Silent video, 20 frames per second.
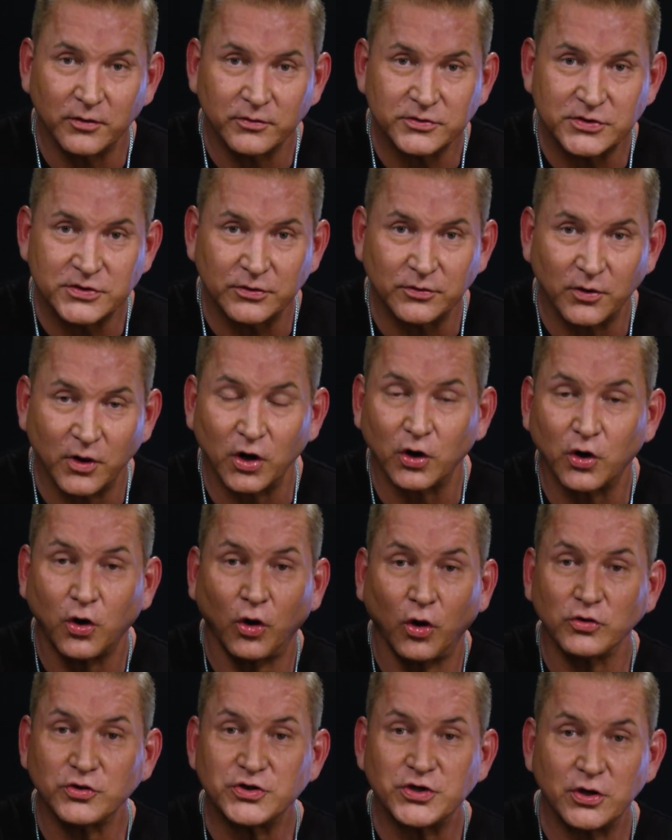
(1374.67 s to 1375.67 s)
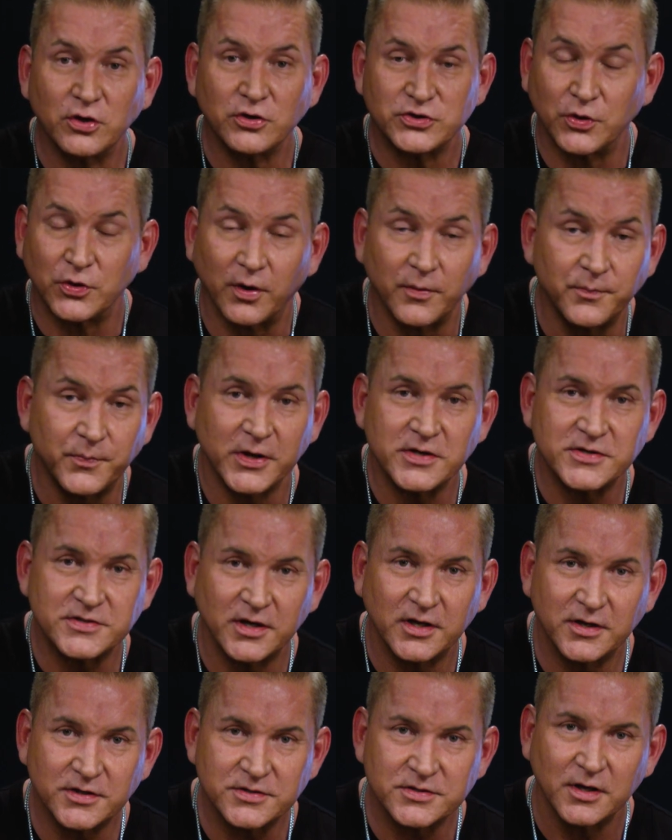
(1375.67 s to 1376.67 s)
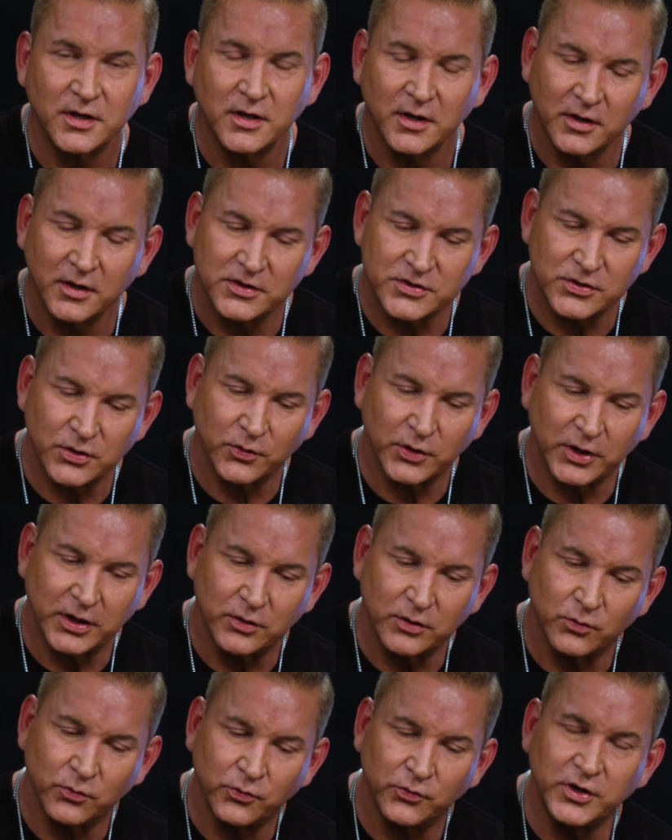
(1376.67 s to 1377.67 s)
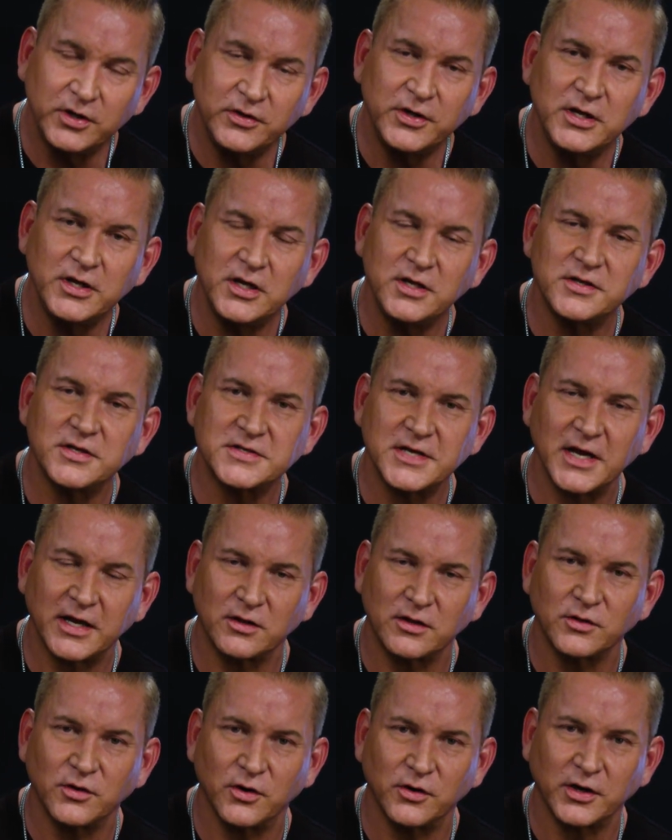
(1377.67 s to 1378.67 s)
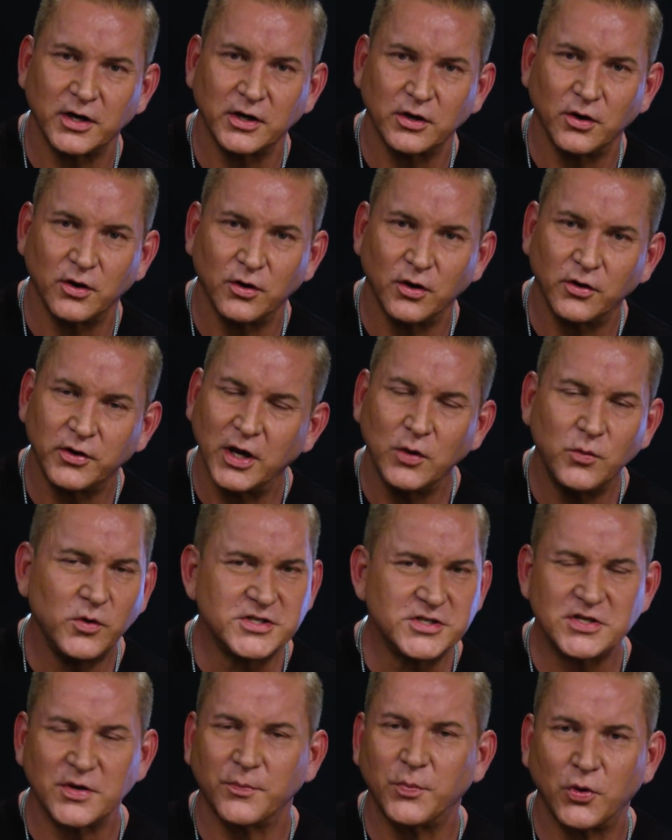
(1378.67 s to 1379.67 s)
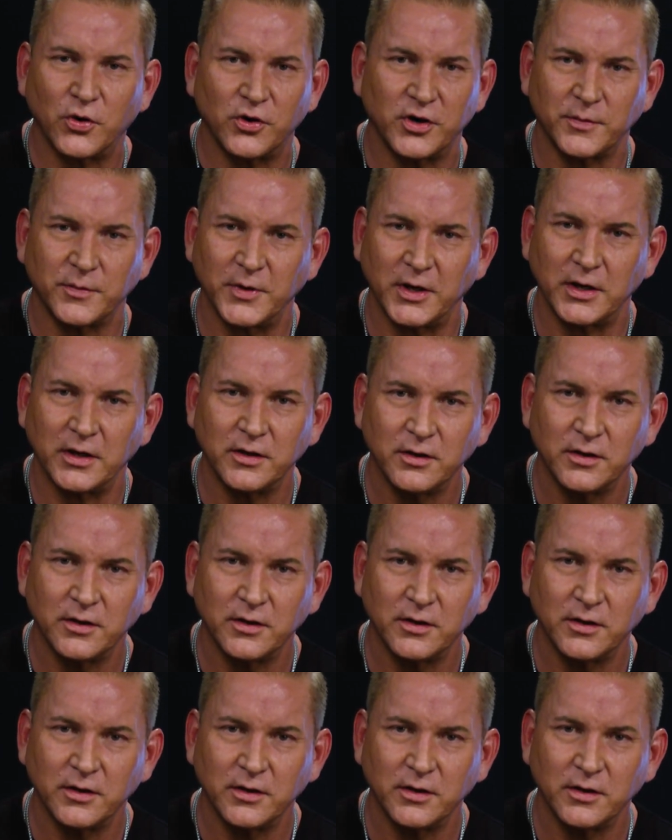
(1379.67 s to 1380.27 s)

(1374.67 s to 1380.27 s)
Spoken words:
to our culture, to our business. So we really need to take a look and go, okay, what's supporting me?